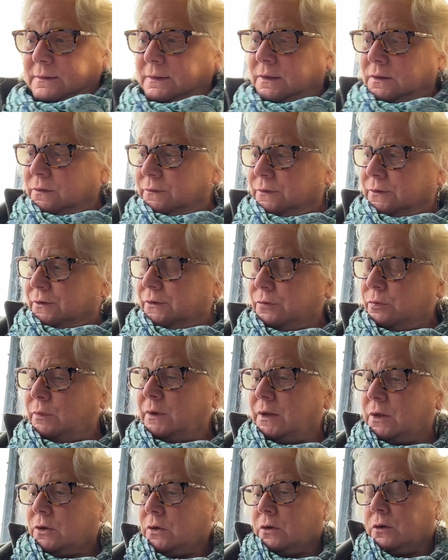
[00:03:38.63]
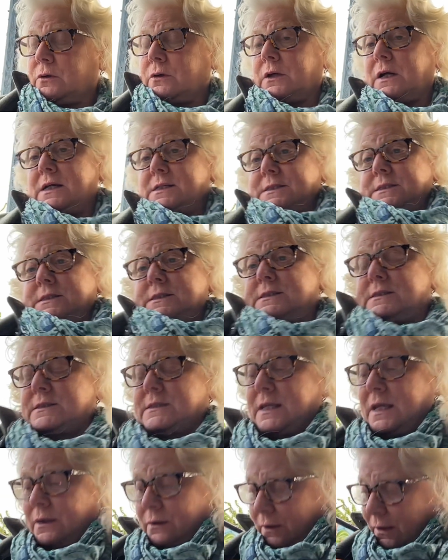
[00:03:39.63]
You know, the 3 girl cousins
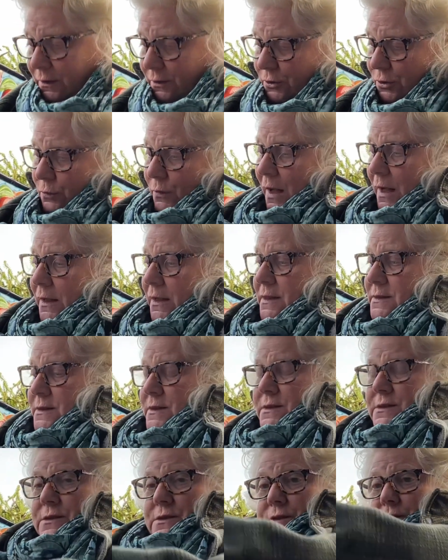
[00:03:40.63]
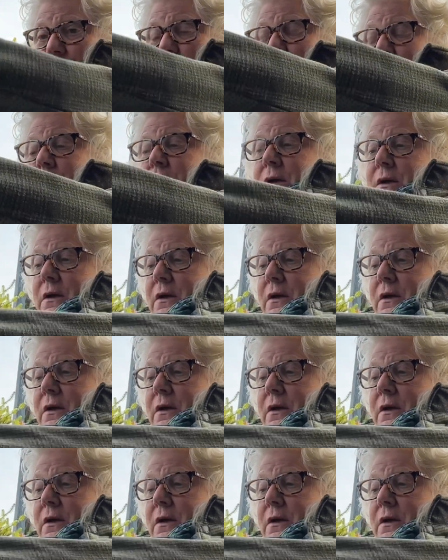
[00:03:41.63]
that are direct cousins to